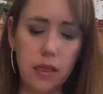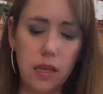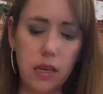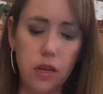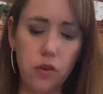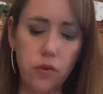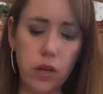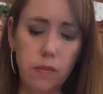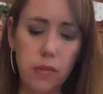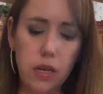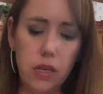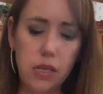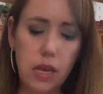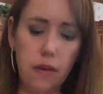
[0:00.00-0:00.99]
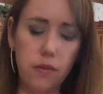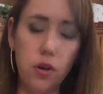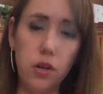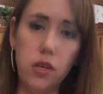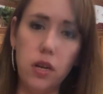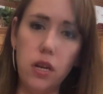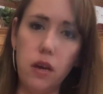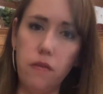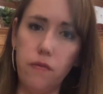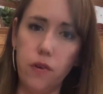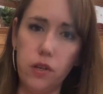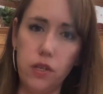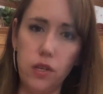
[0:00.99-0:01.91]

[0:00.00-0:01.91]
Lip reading: the green beans have cooked enough for us